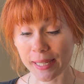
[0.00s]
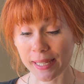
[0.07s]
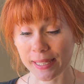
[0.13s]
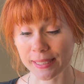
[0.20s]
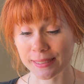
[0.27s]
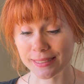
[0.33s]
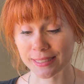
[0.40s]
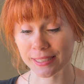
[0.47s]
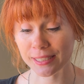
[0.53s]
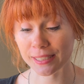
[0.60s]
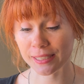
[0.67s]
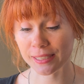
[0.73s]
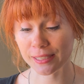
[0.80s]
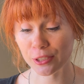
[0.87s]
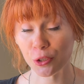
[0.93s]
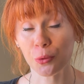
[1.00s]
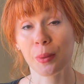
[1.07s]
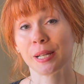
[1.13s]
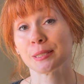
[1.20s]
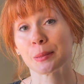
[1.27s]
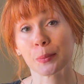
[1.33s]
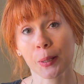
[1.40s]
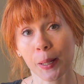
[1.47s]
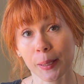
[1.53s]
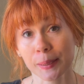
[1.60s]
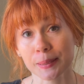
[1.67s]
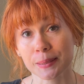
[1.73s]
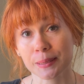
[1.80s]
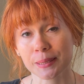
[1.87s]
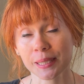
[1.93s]
And to my
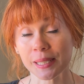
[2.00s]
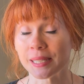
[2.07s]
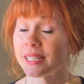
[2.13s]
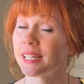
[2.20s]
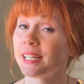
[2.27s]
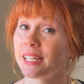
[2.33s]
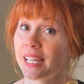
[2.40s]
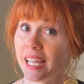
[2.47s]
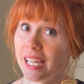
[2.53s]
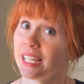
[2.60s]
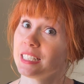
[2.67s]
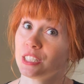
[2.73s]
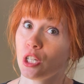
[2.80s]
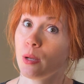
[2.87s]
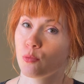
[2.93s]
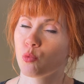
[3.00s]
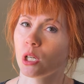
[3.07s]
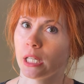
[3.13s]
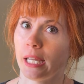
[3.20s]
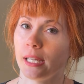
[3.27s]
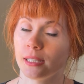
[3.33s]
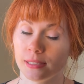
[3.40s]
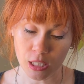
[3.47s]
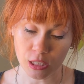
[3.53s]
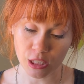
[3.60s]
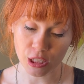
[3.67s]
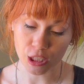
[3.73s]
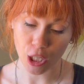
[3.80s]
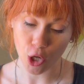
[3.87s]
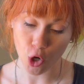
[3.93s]
surprise, it stopped working.
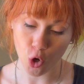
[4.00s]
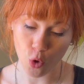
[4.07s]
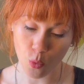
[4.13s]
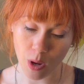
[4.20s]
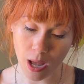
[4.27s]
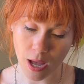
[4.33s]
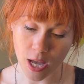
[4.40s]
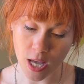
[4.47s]
So